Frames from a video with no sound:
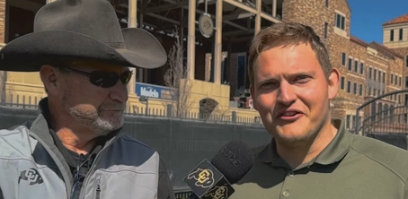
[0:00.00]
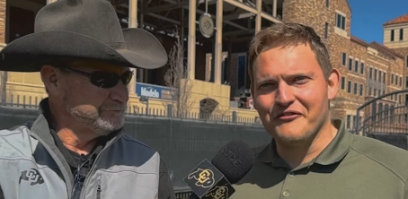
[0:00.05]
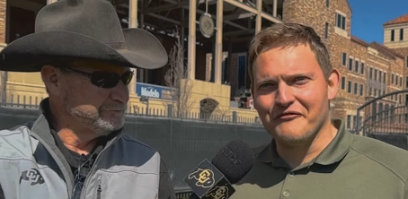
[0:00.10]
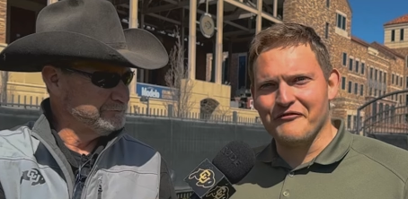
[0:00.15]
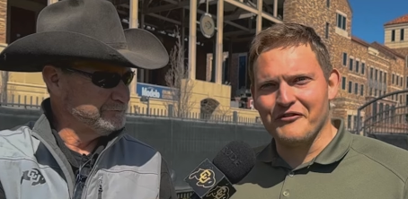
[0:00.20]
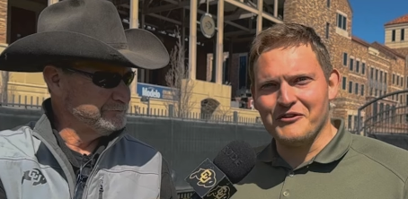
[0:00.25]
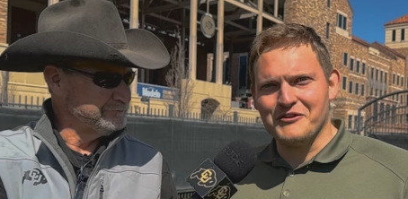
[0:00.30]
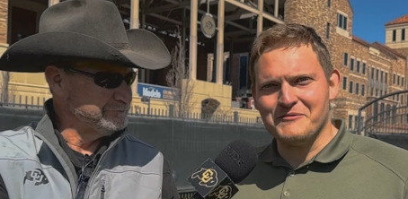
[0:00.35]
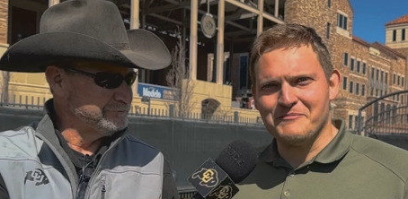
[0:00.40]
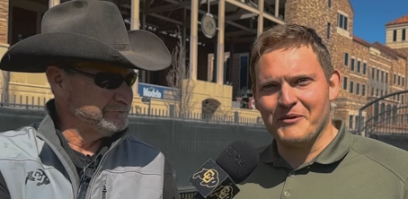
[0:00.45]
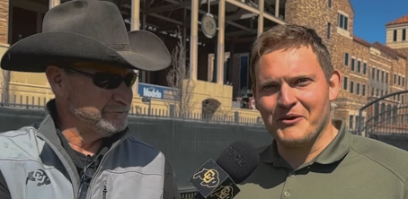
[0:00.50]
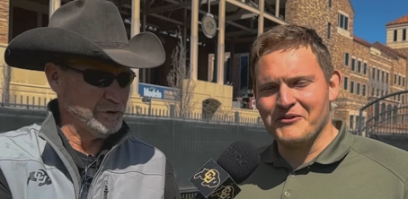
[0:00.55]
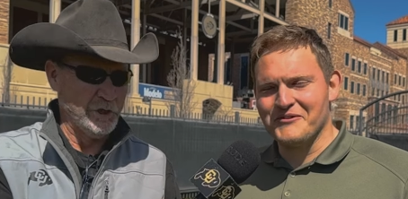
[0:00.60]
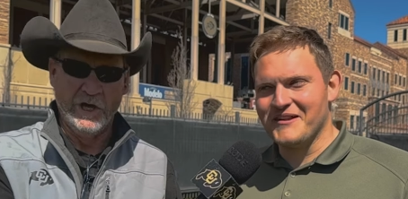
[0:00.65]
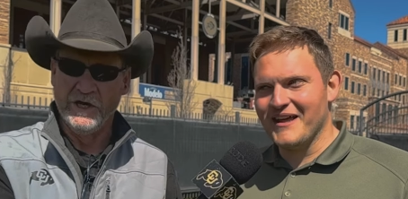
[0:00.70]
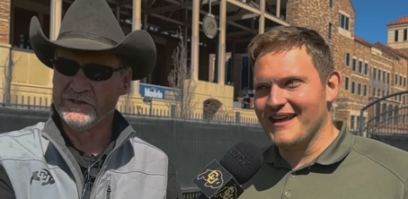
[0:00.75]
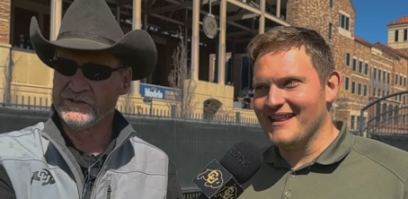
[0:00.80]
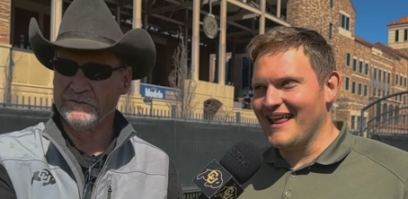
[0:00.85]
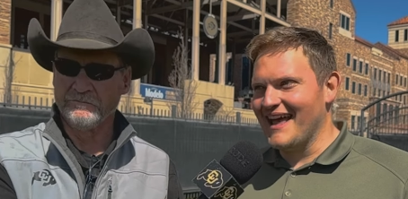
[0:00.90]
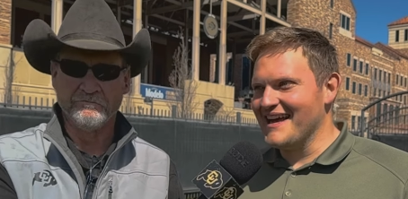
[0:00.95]
Speaker 1: her first
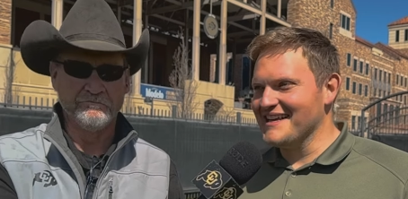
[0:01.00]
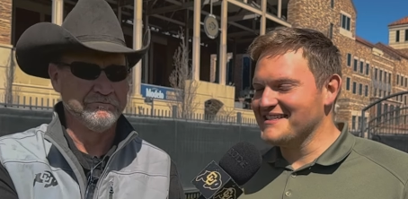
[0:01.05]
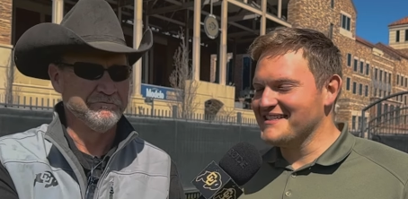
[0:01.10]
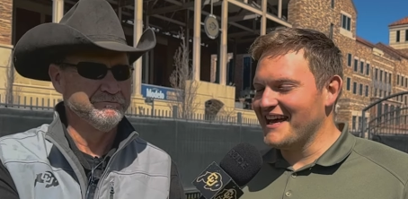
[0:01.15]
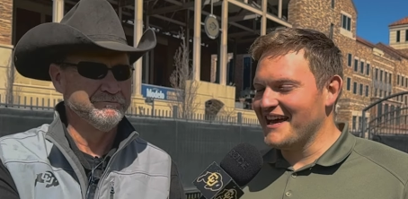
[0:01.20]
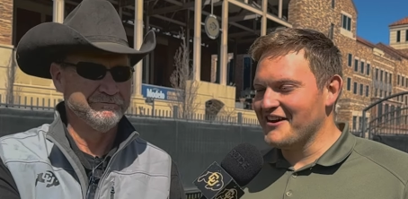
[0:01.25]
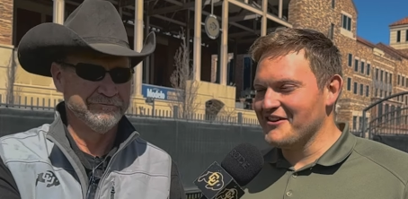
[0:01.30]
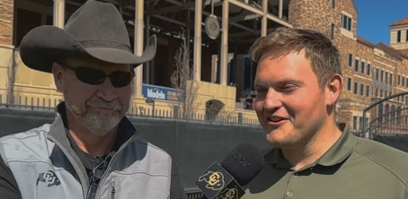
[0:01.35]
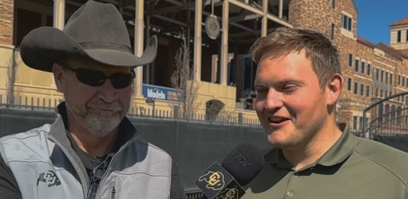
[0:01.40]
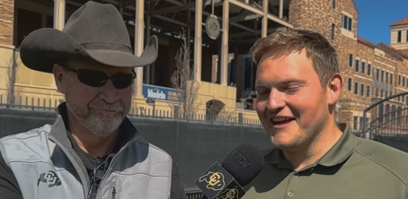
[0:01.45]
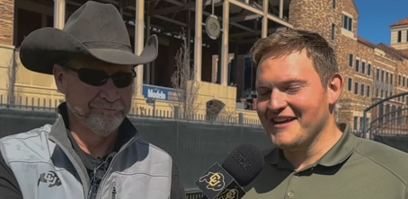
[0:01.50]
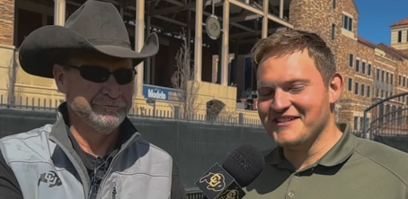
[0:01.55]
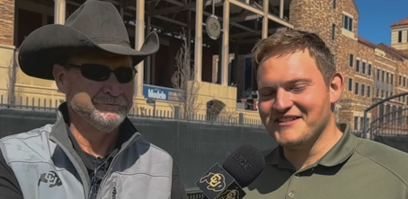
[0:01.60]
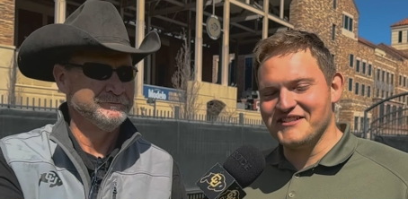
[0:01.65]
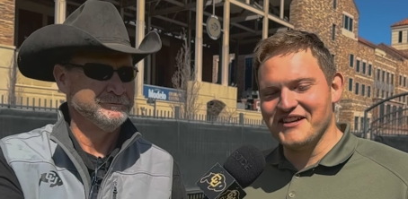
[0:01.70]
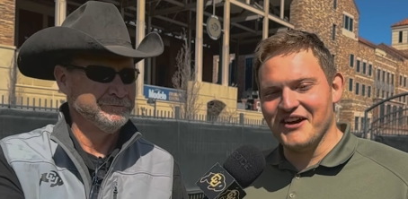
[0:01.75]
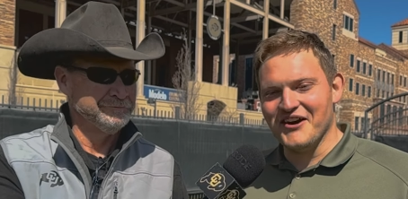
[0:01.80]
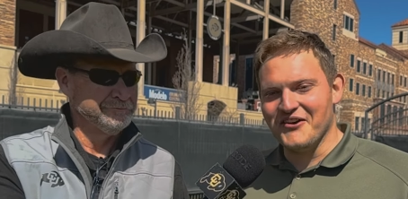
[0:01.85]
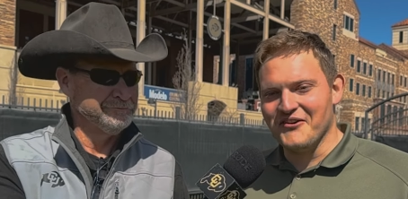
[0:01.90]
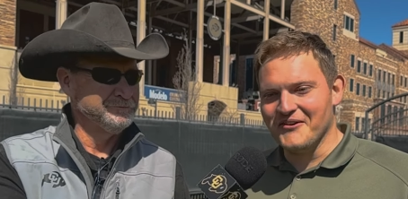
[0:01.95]
birthday last Saturday.
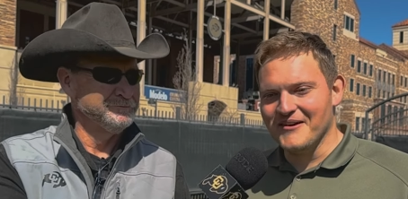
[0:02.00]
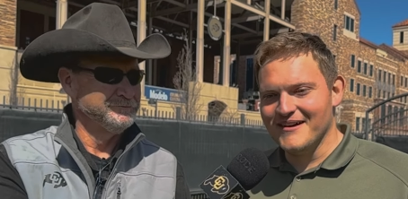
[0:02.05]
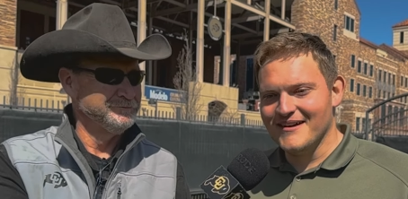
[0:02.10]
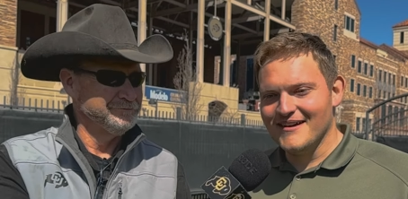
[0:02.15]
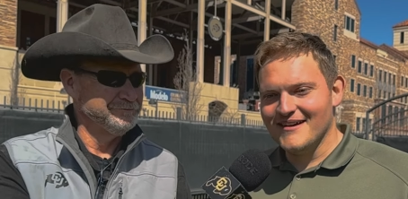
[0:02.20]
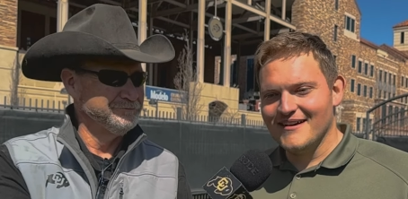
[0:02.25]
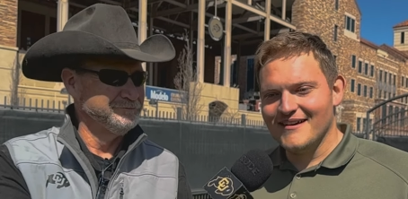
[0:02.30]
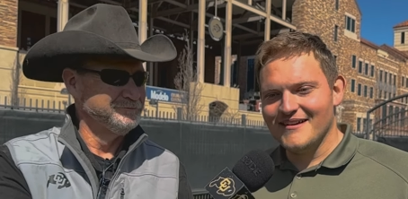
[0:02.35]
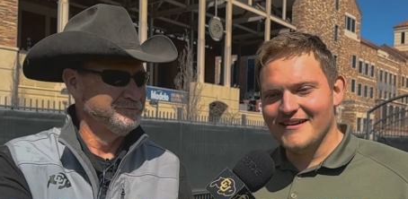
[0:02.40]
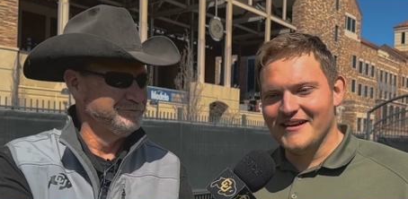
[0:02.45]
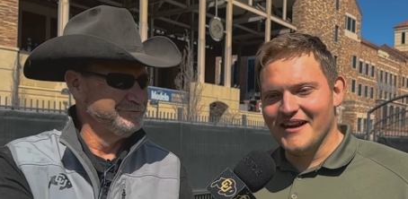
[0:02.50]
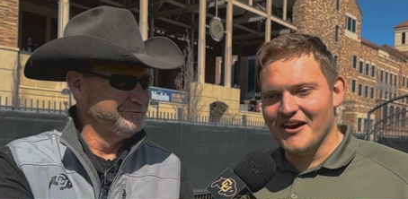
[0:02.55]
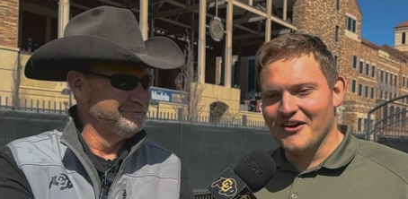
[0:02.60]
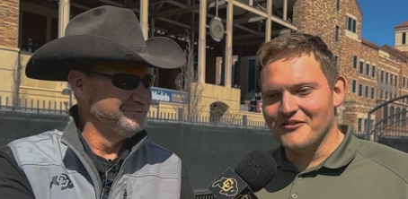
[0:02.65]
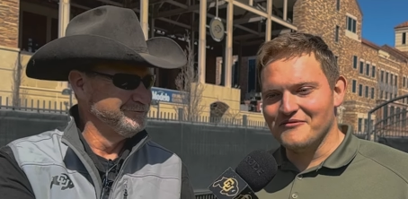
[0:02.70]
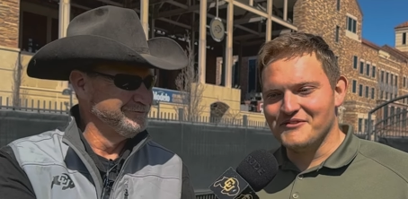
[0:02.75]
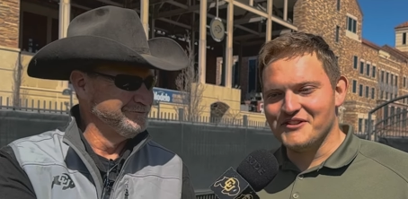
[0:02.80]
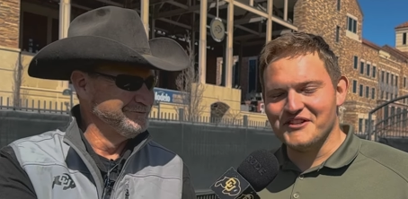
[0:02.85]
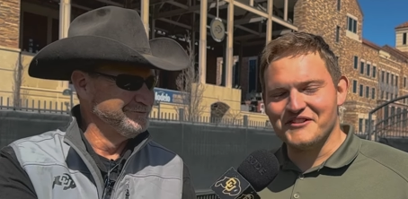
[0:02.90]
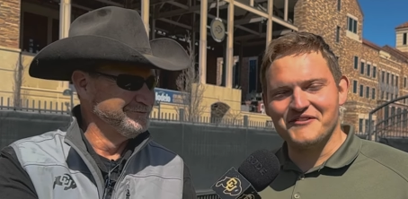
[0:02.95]
So you
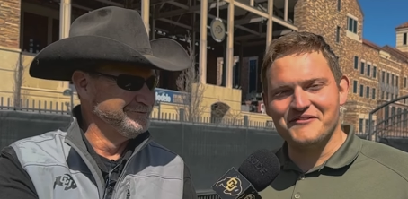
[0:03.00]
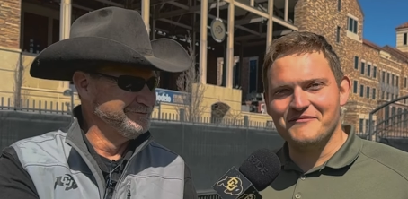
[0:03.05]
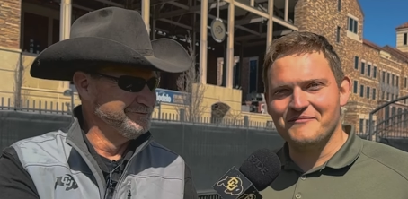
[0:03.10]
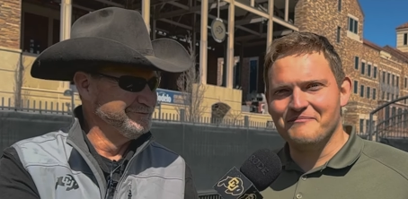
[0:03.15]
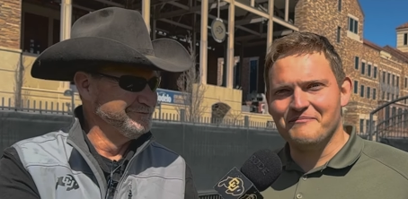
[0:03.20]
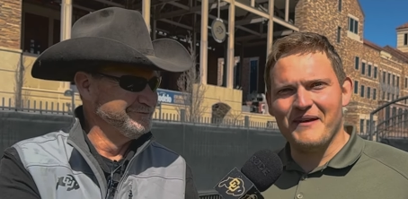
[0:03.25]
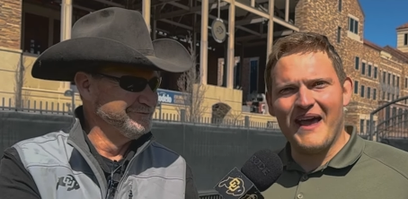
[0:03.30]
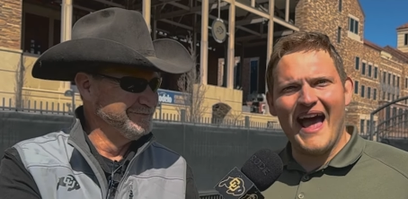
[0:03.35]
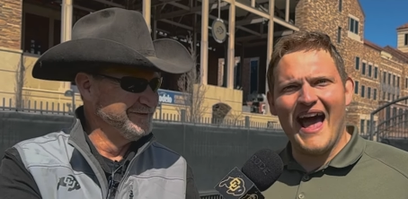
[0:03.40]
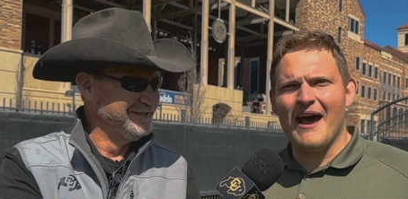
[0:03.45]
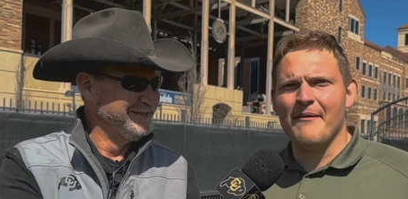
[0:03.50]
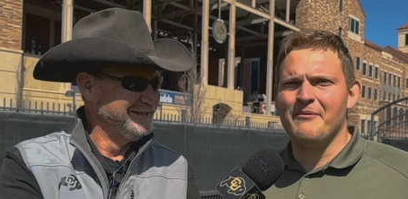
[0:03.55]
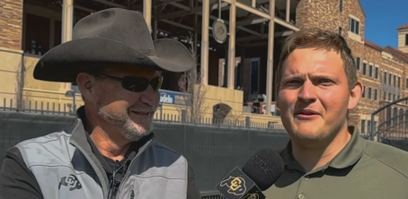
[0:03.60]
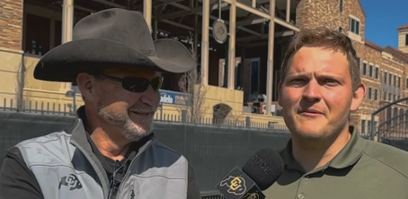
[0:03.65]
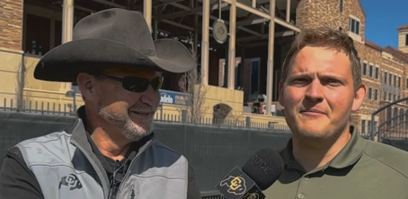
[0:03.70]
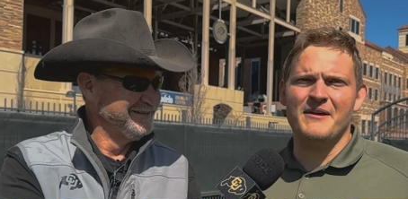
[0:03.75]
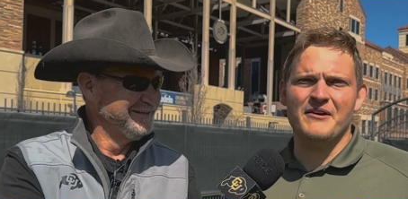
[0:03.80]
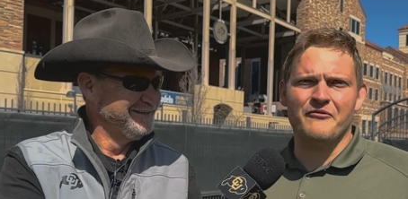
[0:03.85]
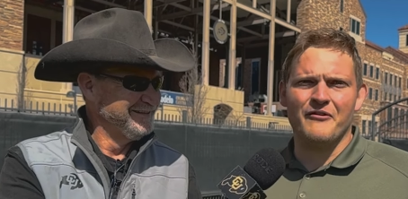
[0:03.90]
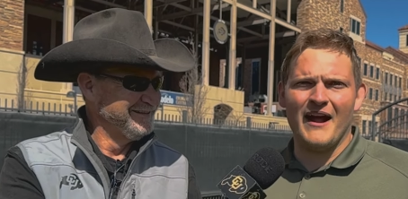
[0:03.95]
know, just happy
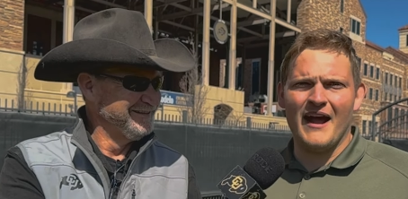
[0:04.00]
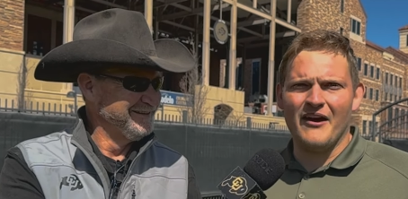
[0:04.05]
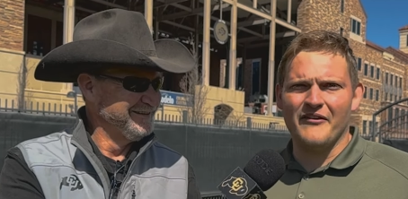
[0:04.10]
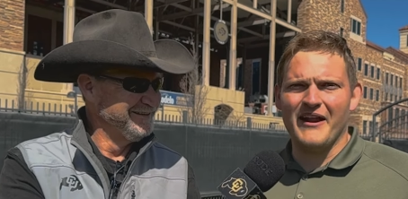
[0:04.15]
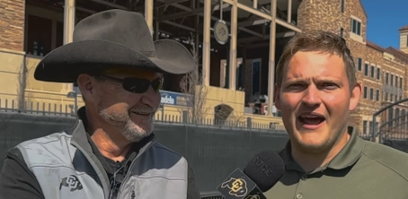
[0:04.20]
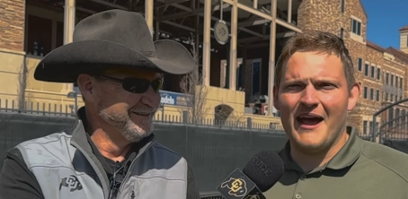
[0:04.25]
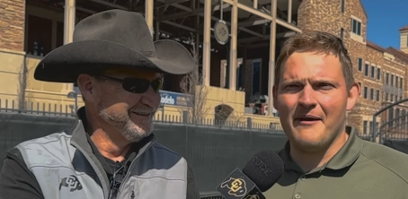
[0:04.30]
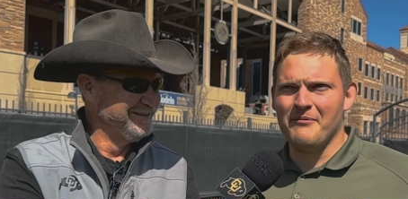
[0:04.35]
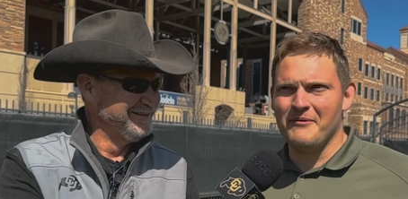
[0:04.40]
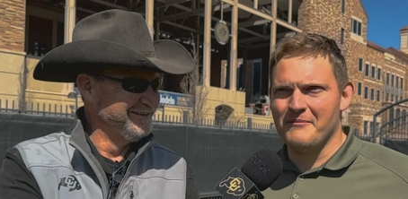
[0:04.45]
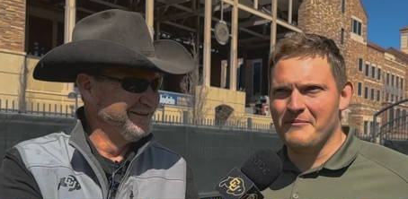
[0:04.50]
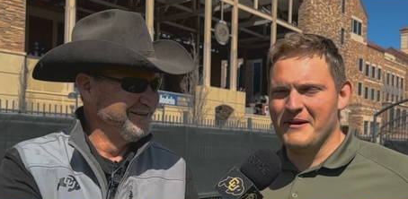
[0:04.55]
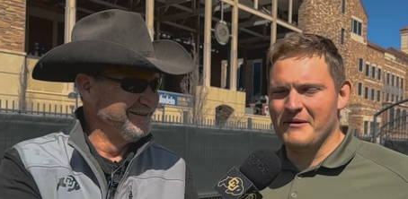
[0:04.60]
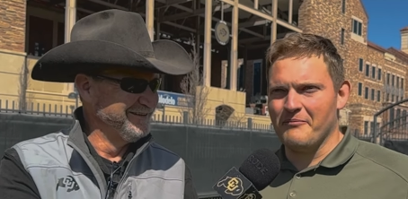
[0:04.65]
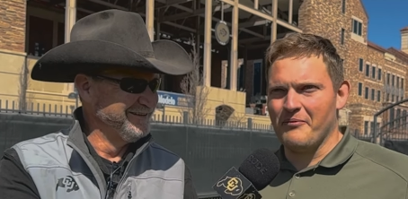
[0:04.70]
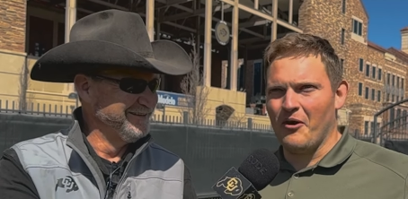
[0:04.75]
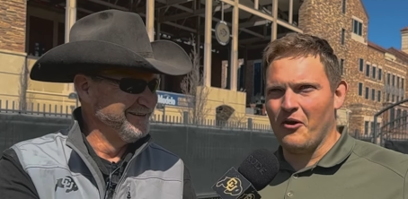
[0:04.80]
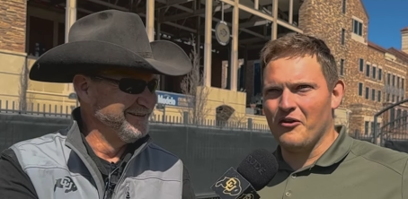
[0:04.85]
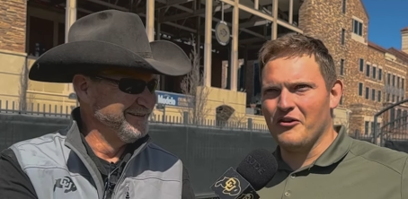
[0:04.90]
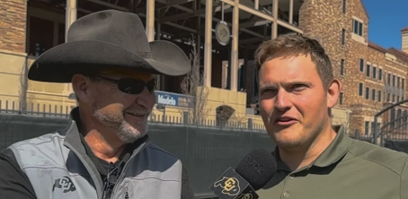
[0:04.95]
to be around, happy to be a
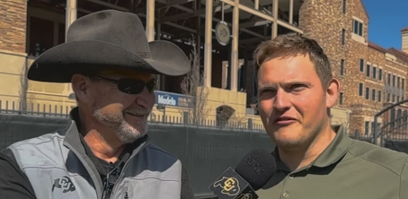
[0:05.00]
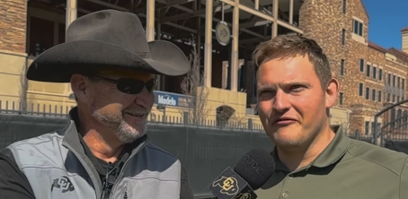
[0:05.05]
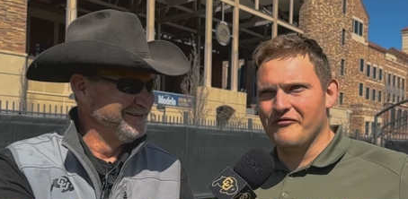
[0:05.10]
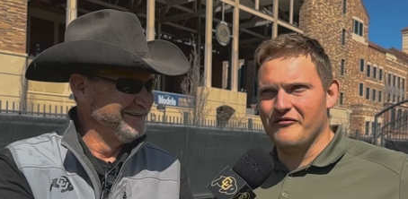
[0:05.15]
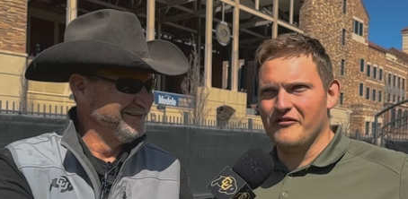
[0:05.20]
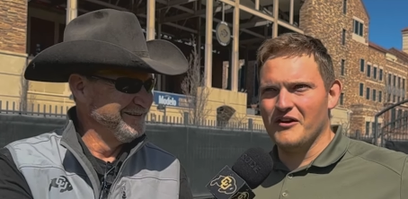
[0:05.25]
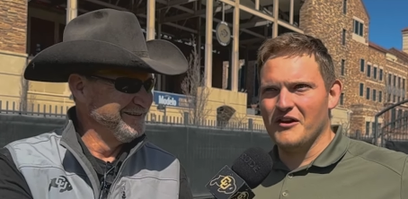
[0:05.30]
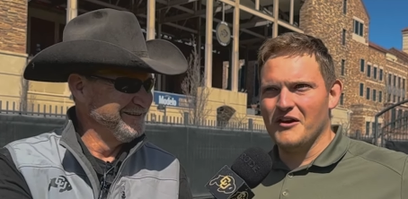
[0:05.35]
part of